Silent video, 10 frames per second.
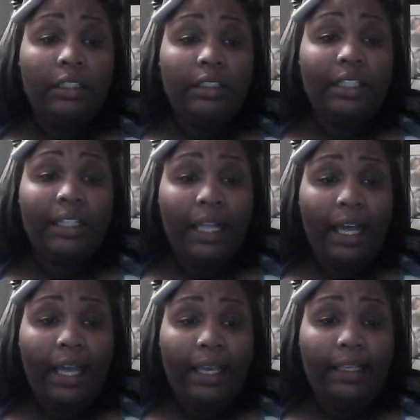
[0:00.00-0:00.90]

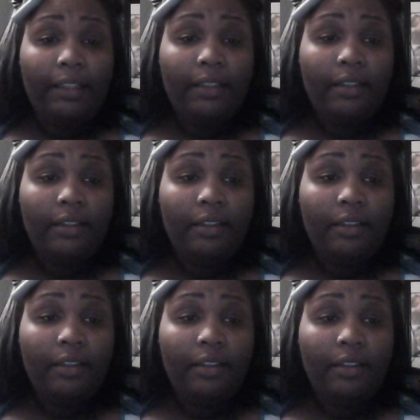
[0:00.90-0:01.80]
declined
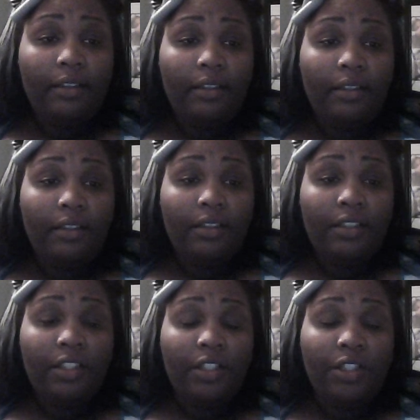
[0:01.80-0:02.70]
to join his
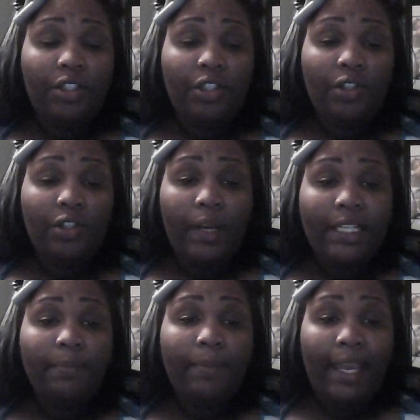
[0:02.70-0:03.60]
bandmates for the
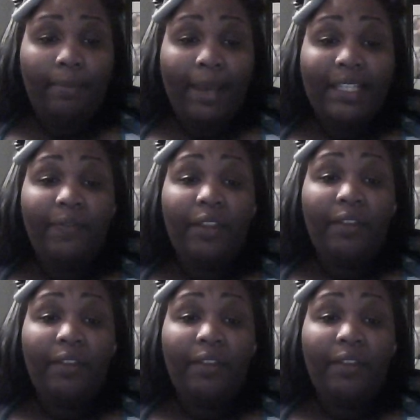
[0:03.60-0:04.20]
opening song.